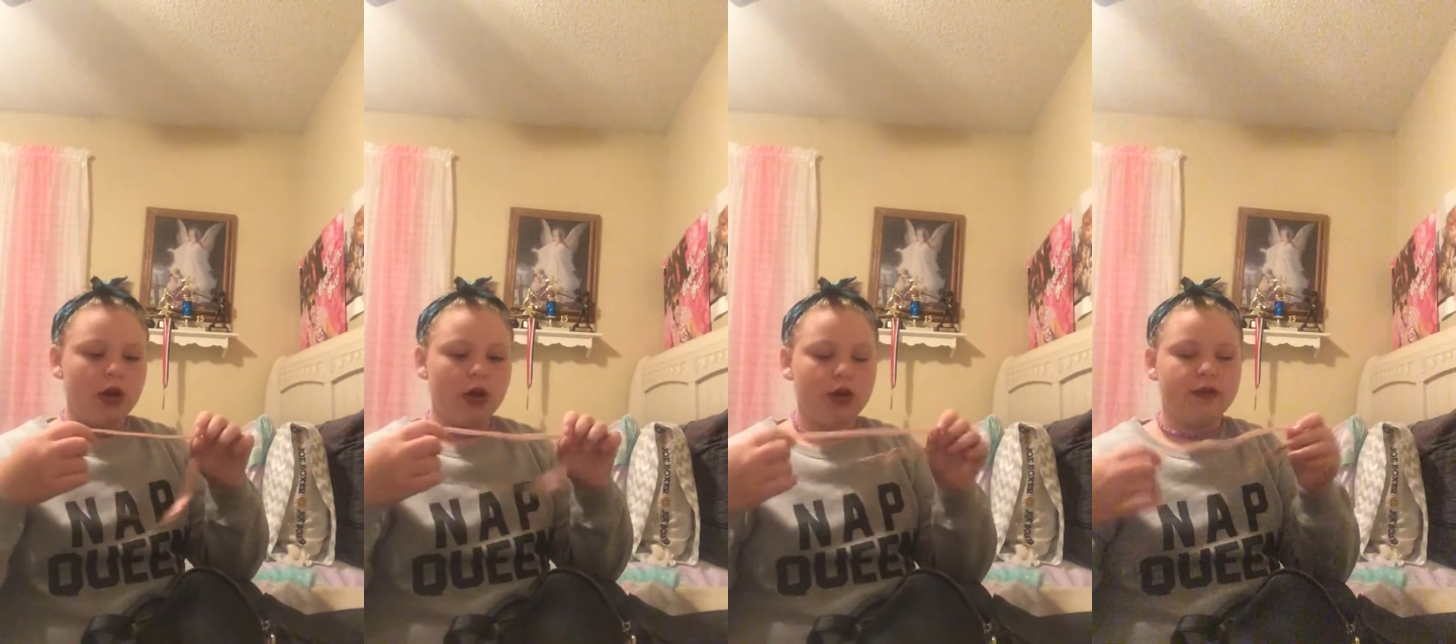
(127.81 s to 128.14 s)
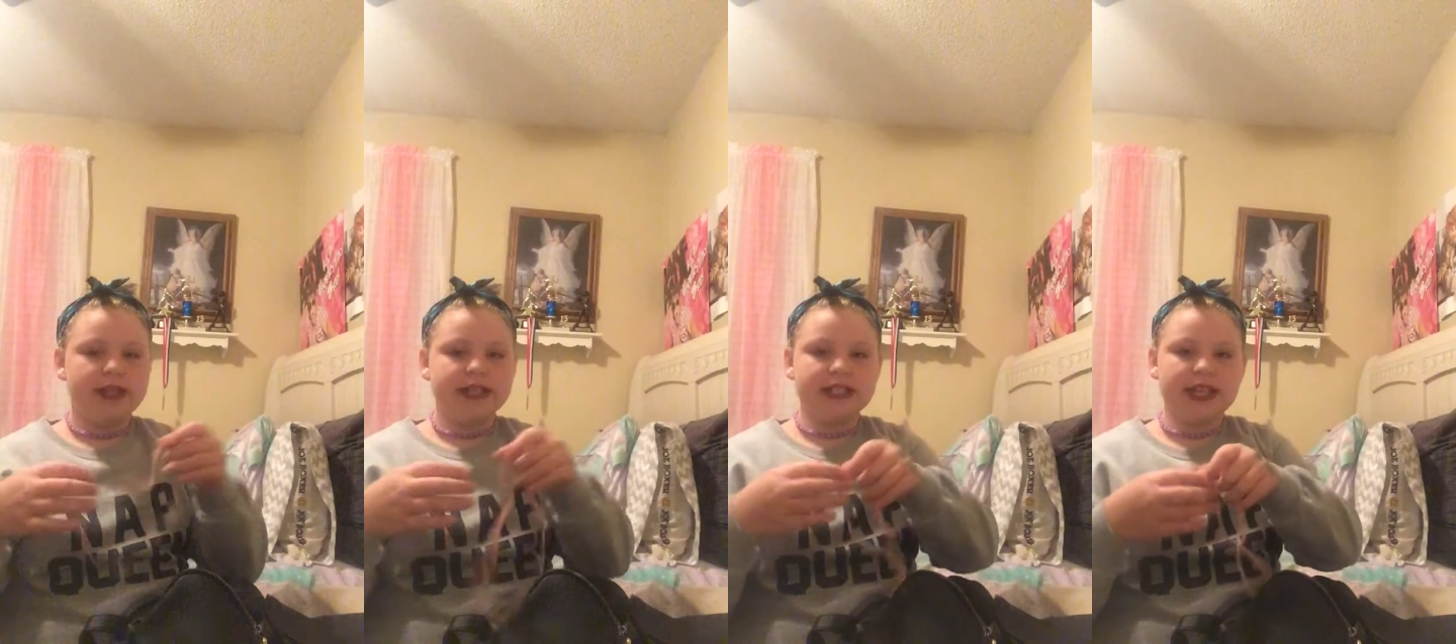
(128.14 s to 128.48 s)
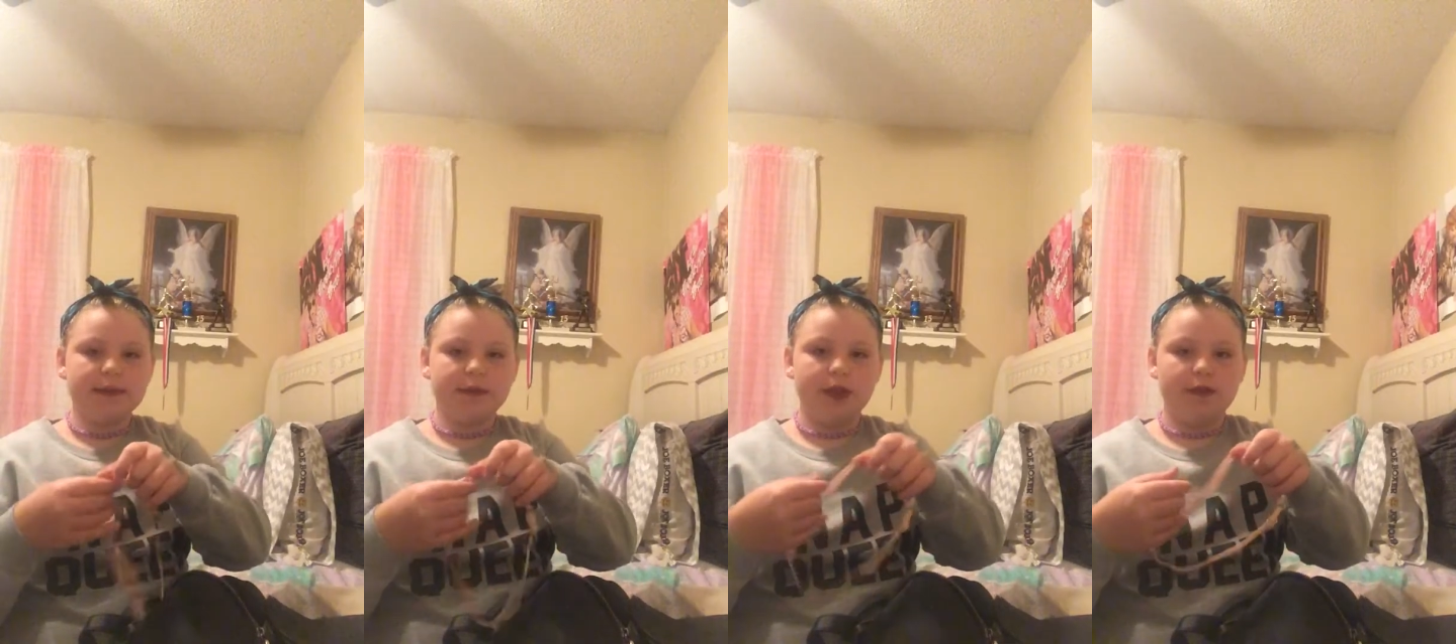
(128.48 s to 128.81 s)
Oh, this is
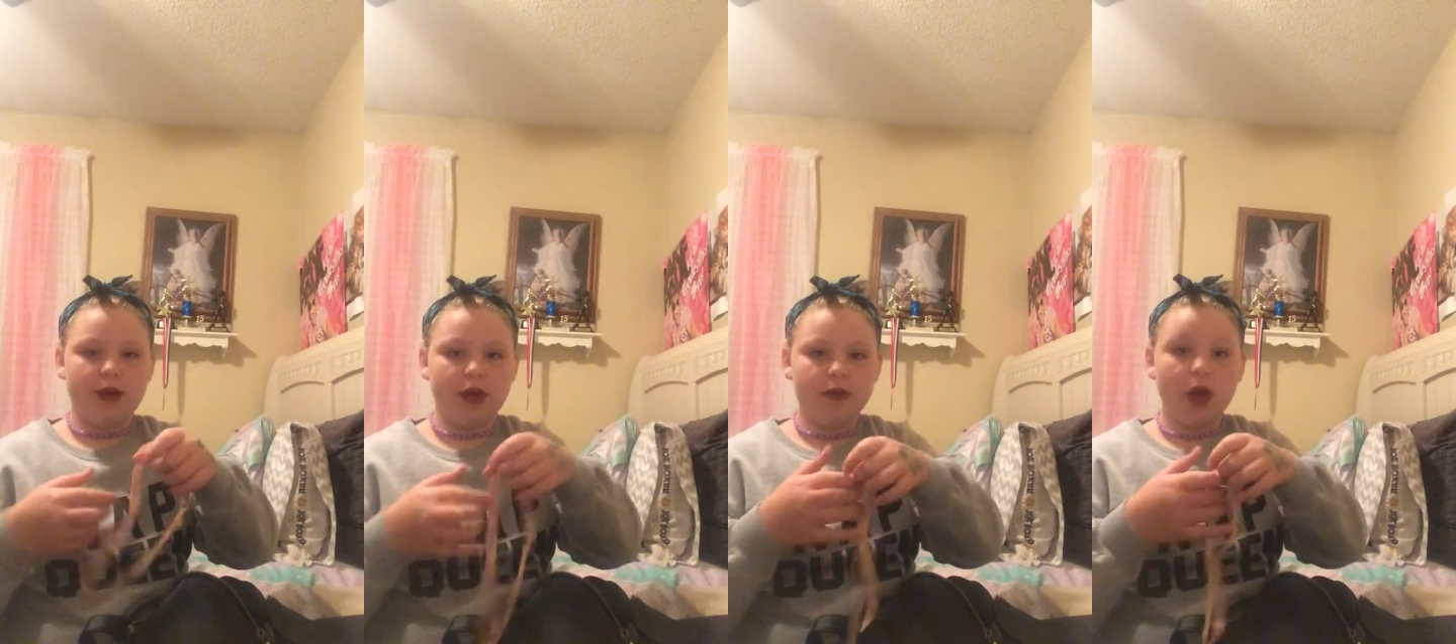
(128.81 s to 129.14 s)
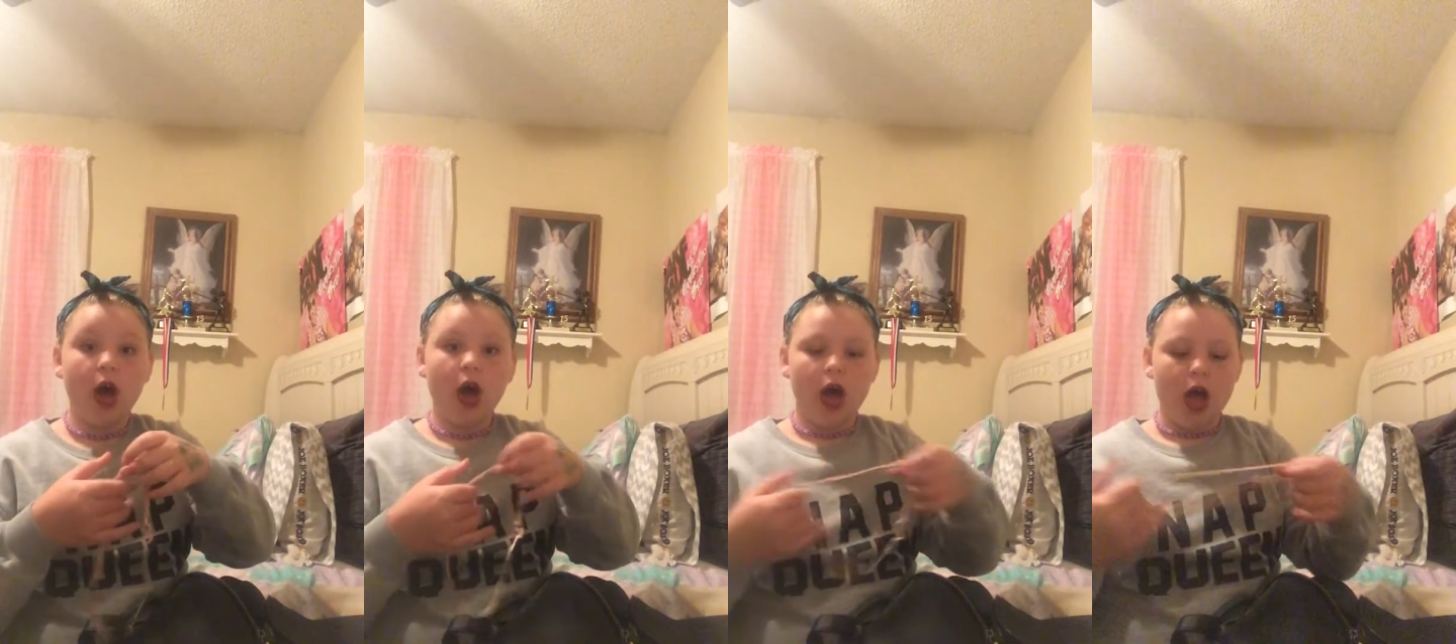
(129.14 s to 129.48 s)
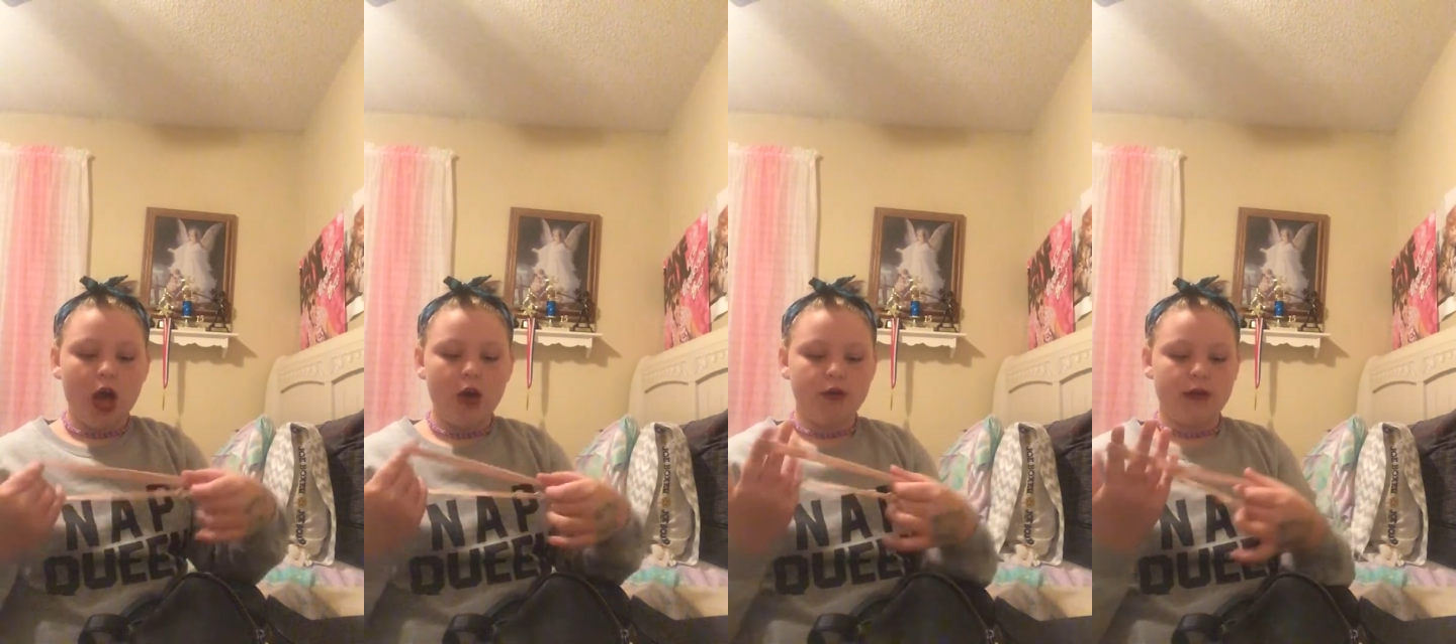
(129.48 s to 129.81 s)
like the velvet.
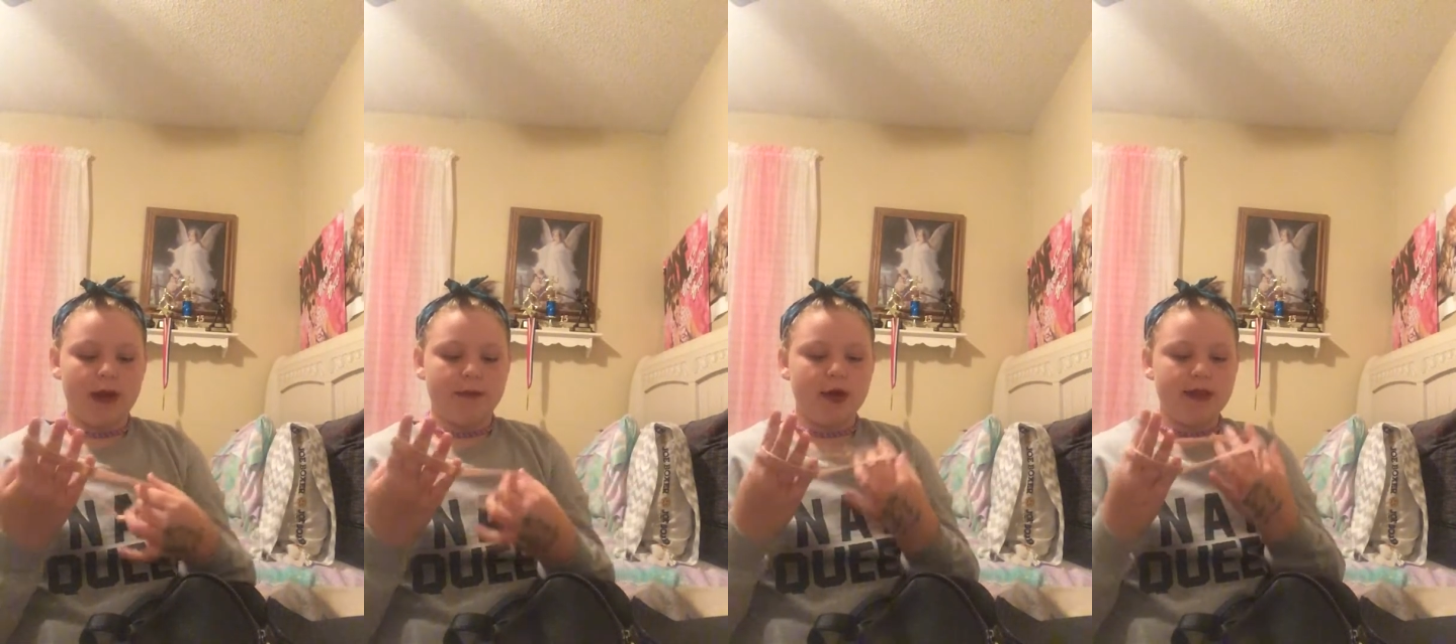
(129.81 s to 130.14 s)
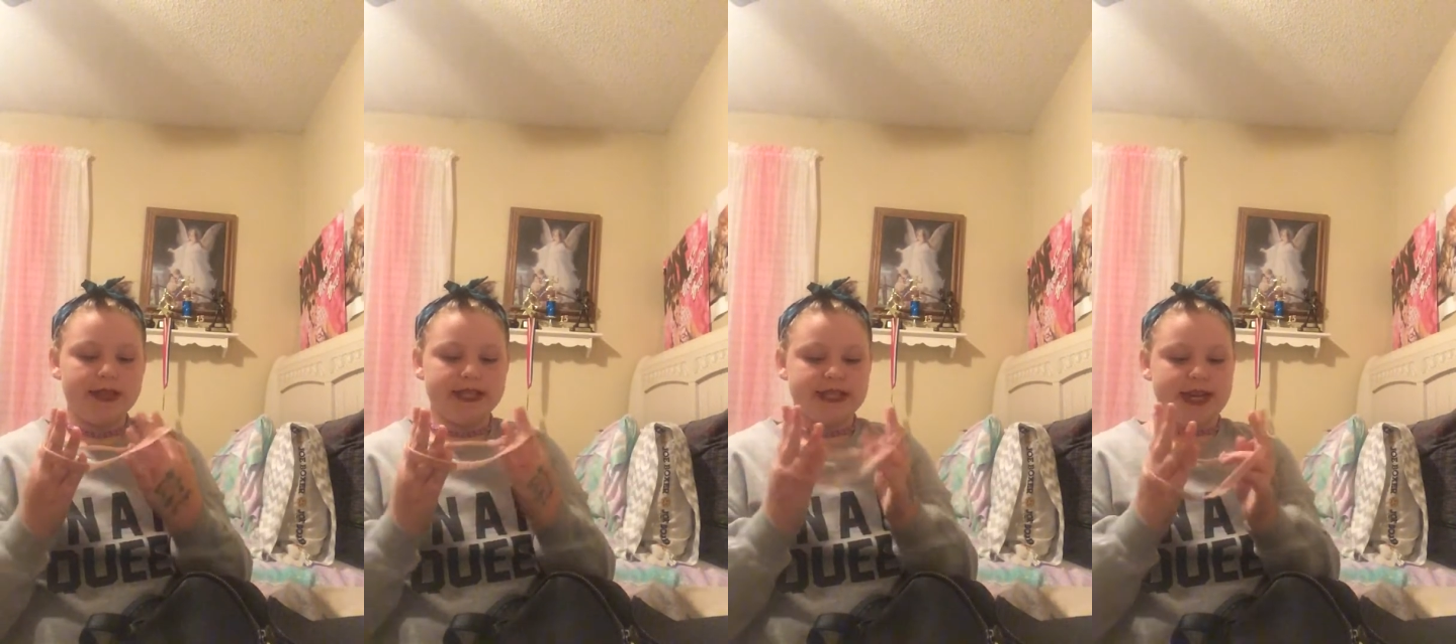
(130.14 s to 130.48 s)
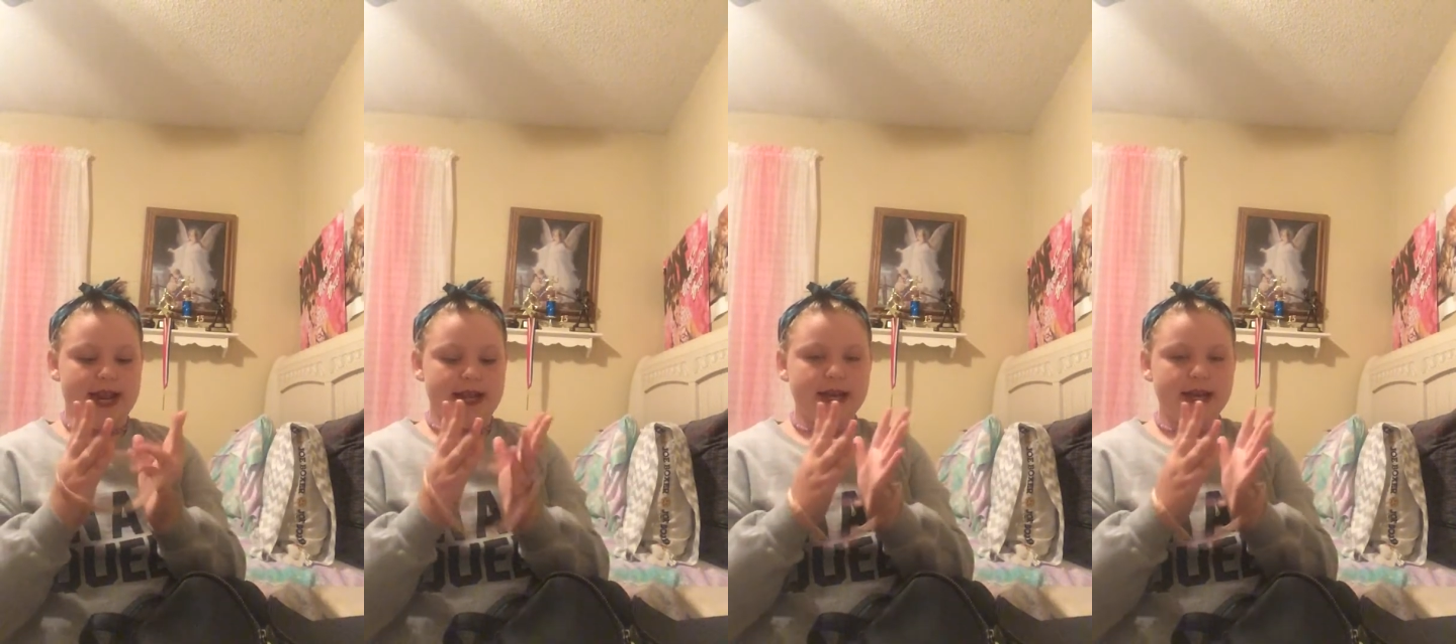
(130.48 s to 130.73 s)
Oh, I bought this today.